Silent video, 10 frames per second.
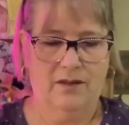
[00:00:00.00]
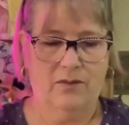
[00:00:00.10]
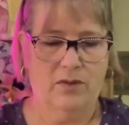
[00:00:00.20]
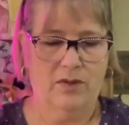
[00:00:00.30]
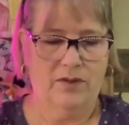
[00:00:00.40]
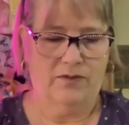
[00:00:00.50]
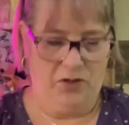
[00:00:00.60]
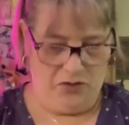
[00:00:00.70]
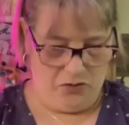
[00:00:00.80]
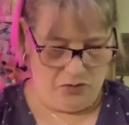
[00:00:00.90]
I wonder if you
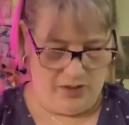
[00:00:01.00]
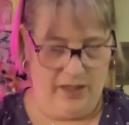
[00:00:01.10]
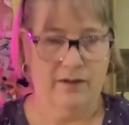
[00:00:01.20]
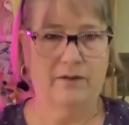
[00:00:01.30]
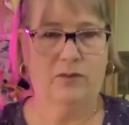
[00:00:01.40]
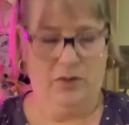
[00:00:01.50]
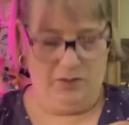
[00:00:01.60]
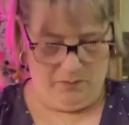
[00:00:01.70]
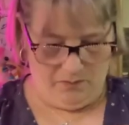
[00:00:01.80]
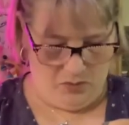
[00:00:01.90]
can do that. Would
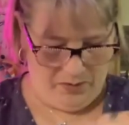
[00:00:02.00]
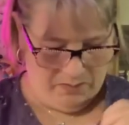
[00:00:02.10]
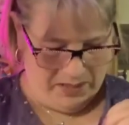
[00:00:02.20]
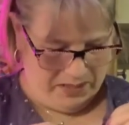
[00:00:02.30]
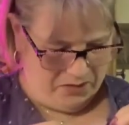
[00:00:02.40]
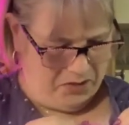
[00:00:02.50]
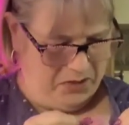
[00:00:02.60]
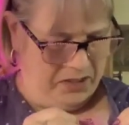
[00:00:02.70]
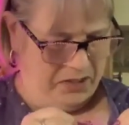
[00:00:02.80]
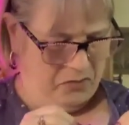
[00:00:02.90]
it, would it make a
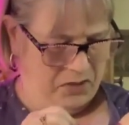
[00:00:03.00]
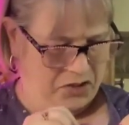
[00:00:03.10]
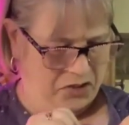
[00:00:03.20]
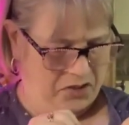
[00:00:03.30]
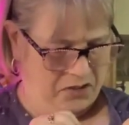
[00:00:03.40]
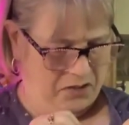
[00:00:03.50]
good decoration?